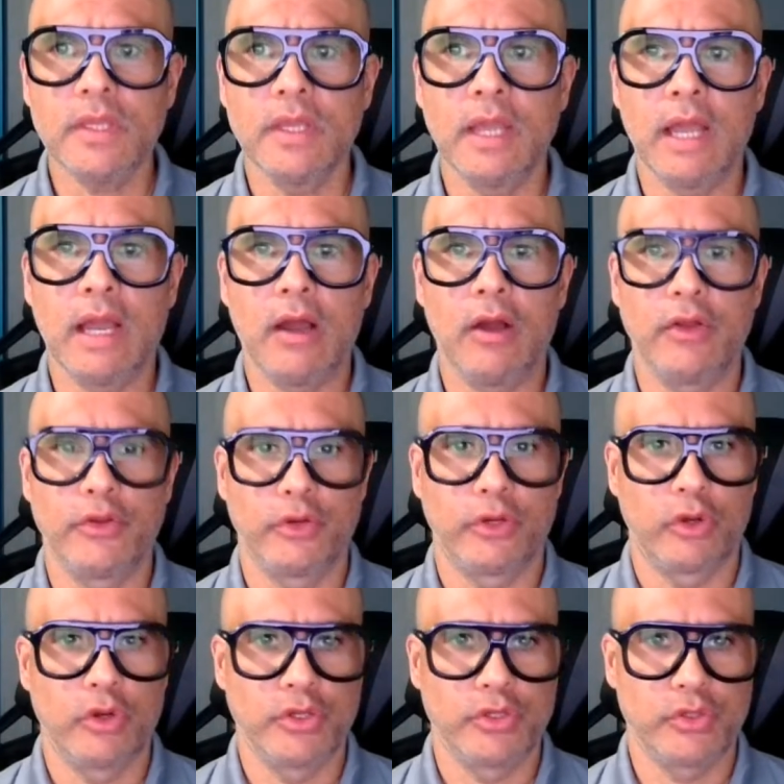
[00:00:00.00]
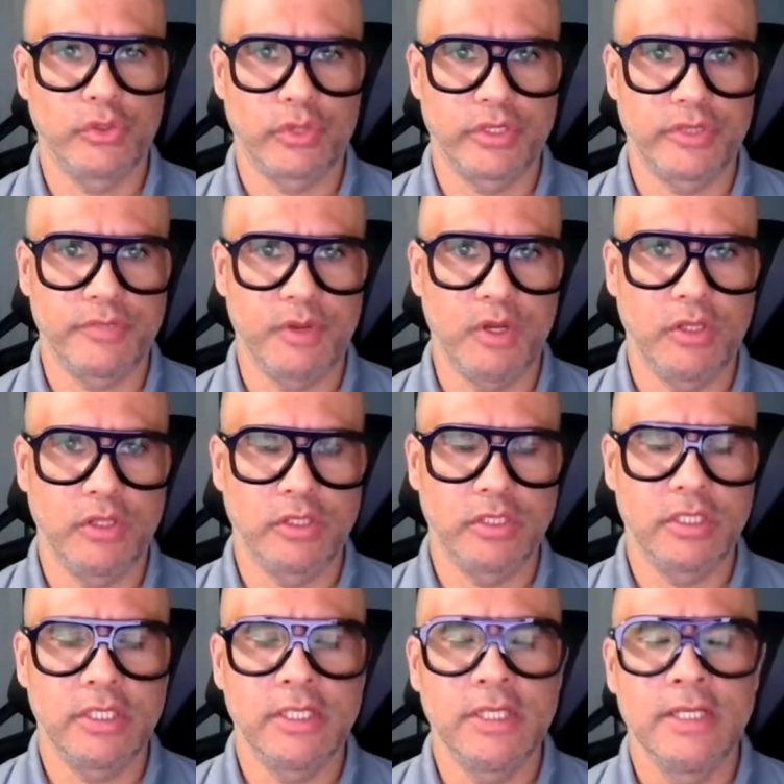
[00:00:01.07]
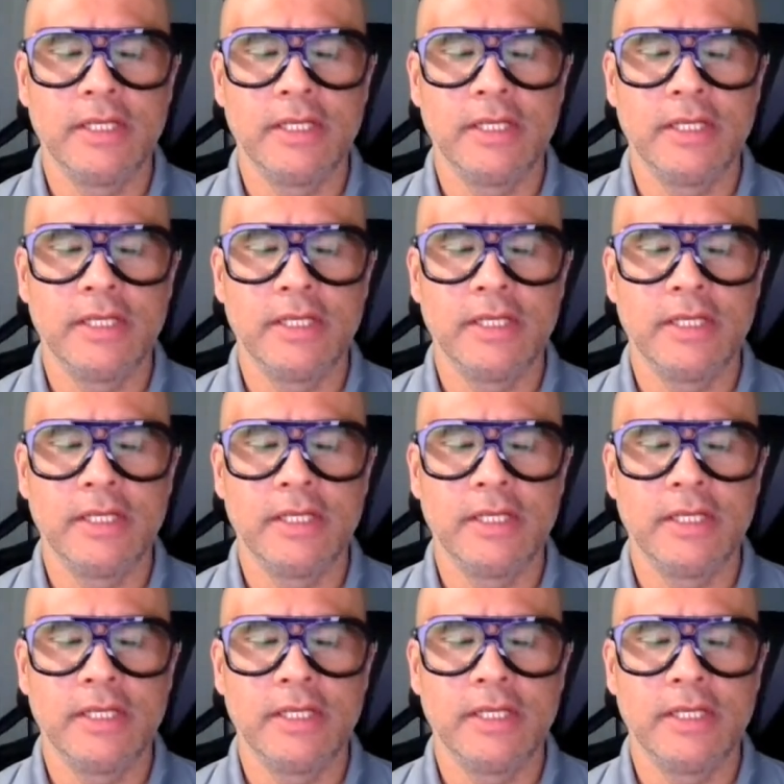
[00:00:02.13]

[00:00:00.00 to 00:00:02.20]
how you're going to respond.